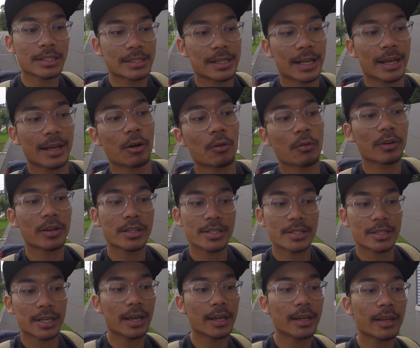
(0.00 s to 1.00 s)
is that I want to
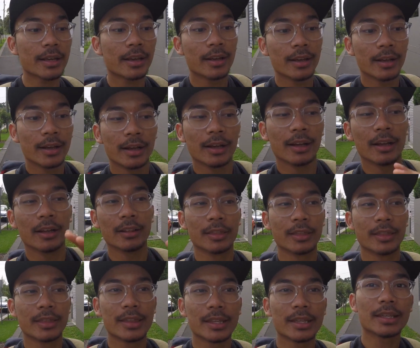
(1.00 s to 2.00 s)
say
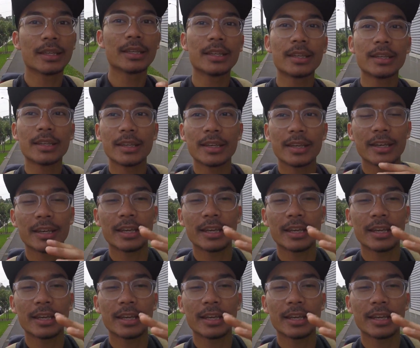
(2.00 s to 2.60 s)
the